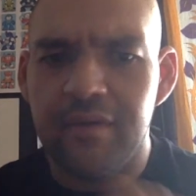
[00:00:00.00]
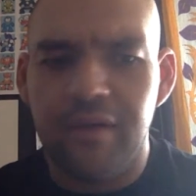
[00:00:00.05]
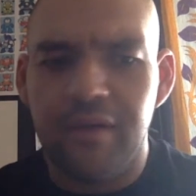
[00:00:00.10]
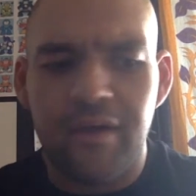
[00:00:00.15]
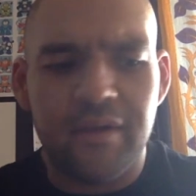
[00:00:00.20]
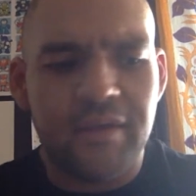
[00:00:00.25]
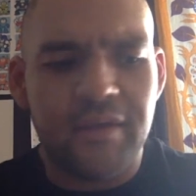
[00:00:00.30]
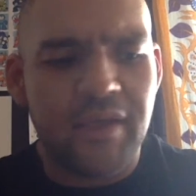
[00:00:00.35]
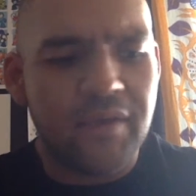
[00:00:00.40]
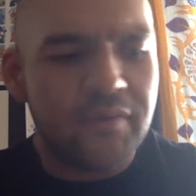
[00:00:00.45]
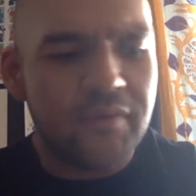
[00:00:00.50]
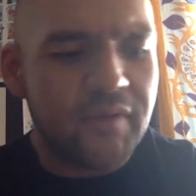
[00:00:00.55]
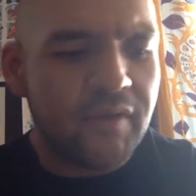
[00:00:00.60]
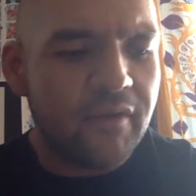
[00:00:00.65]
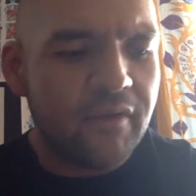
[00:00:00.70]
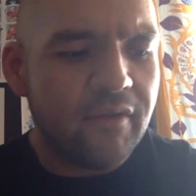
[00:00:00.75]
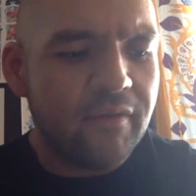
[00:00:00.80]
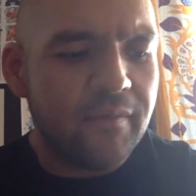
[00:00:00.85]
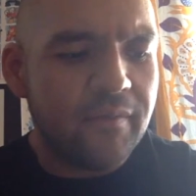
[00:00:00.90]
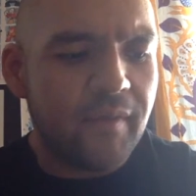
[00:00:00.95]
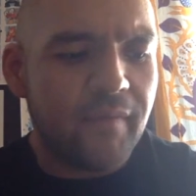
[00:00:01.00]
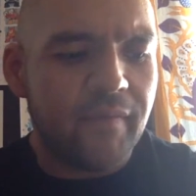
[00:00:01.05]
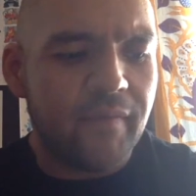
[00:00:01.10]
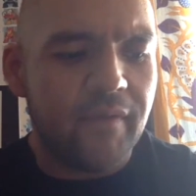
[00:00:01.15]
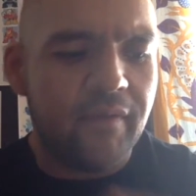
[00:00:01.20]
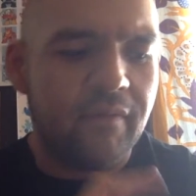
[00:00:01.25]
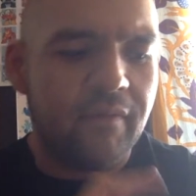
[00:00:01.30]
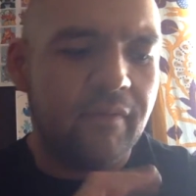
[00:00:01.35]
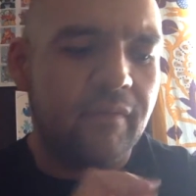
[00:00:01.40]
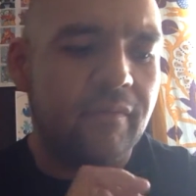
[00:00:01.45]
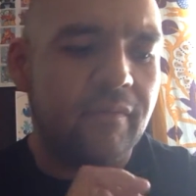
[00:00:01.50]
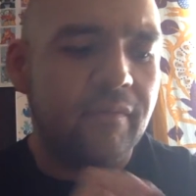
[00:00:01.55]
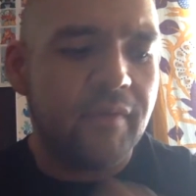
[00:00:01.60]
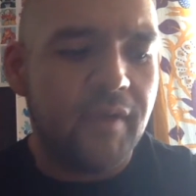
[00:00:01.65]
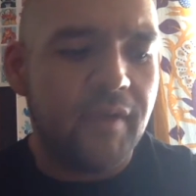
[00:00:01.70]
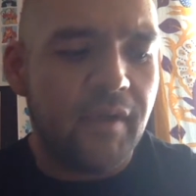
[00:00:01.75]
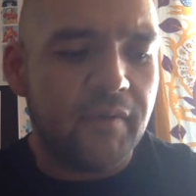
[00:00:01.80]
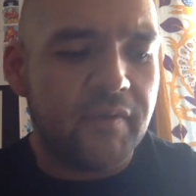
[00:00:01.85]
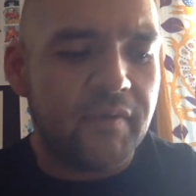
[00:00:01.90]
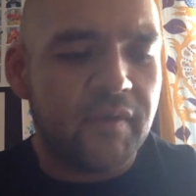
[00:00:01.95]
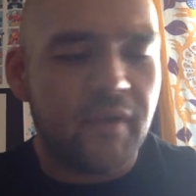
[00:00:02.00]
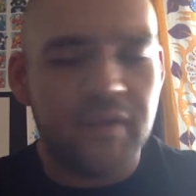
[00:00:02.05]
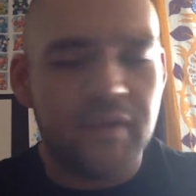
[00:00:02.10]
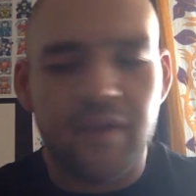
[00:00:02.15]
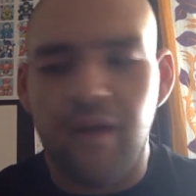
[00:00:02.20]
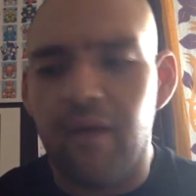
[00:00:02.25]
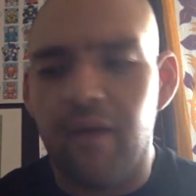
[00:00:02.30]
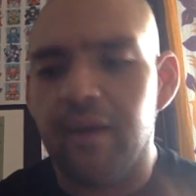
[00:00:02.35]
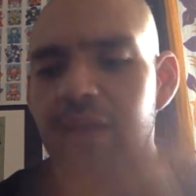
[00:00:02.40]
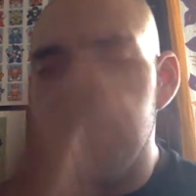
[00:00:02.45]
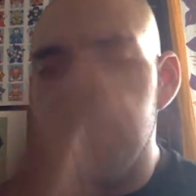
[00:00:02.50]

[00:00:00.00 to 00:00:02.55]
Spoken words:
on YouTube if you start talking